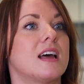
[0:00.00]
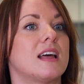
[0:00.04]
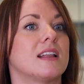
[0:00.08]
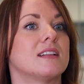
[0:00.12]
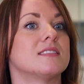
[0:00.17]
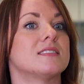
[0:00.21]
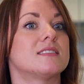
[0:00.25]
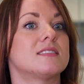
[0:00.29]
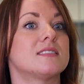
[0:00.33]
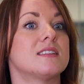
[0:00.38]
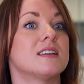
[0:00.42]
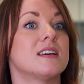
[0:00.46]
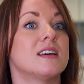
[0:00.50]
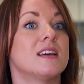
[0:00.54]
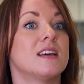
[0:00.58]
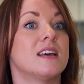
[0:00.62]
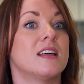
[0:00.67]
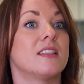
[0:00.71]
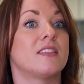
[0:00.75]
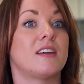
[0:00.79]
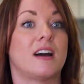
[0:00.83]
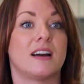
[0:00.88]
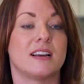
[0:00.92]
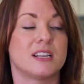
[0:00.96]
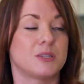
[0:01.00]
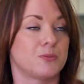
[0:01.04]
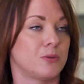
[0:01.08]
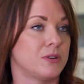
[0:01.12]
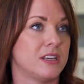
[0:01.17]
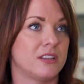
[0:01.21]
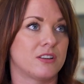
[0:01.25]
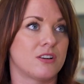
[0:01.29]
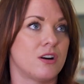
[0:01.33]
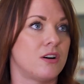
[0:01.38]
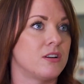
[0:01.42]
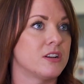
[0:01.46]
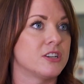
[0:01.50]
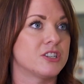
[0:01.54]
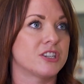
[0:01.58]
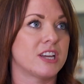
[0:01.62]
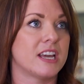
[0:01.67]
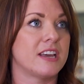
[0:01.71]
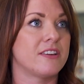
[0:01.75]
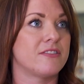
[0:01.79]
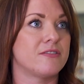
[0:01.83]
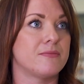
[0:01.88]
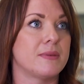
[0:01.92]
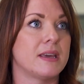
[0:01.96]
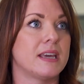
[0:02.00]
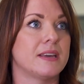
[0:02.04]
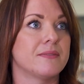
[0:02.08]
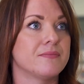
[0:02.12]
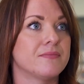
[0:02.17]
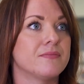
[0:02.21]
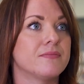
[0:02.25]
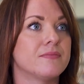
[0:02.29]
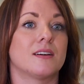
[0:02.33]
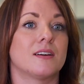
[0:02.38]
and that is what Neath College gave me.